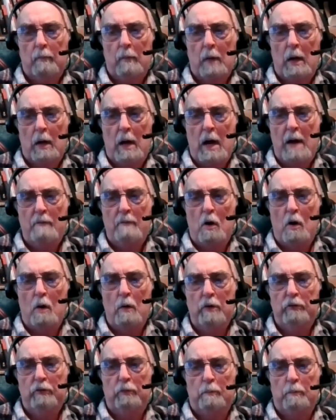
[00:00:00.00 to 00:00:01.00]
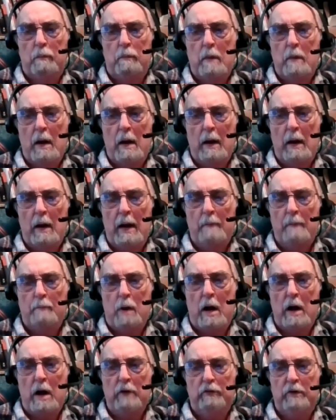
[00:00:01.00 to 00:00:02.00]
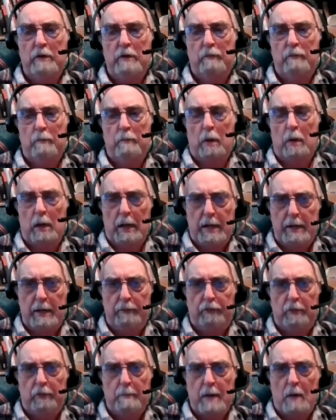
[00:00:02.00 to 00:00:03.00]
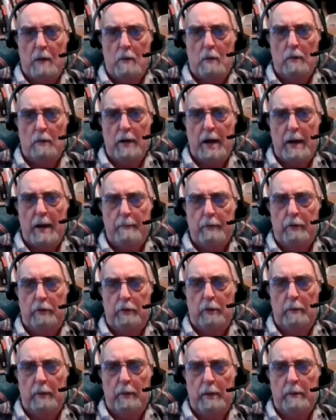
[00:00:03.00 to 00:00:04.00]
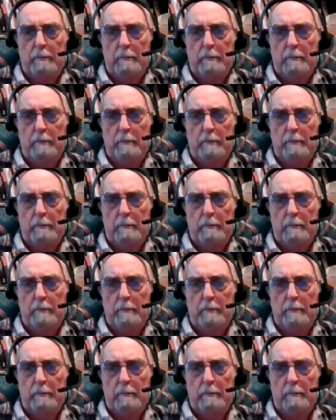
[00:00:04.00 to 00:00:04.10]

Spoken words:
I've always had positive beliefs about what would happen to me,